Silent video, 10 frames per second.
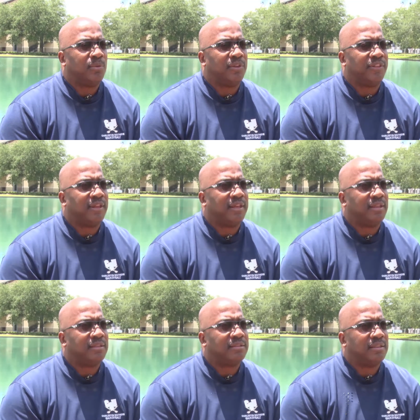one thing
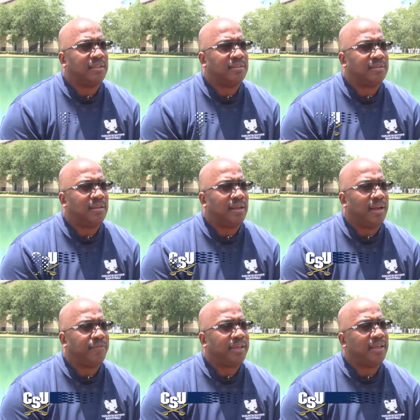is
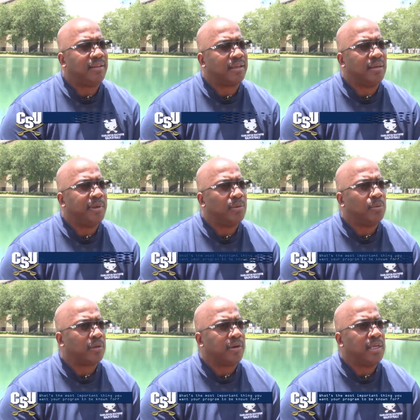every kid that come here
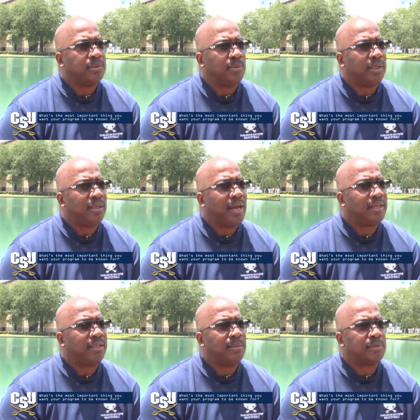will graduate.
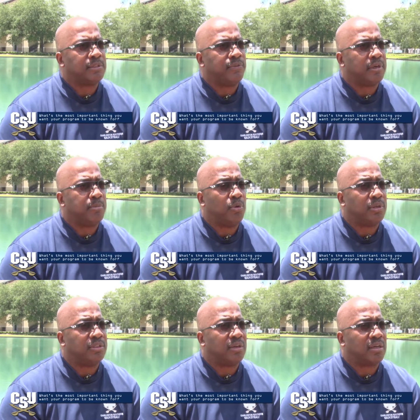Academics is very
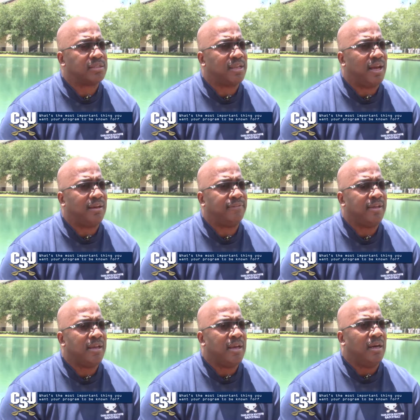important to our staff.
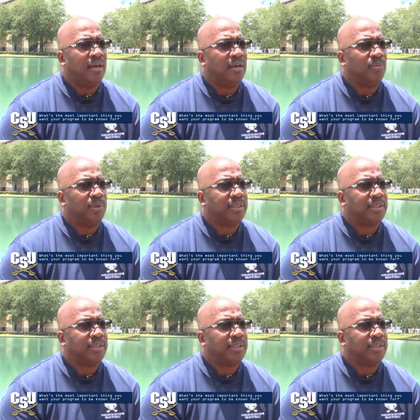We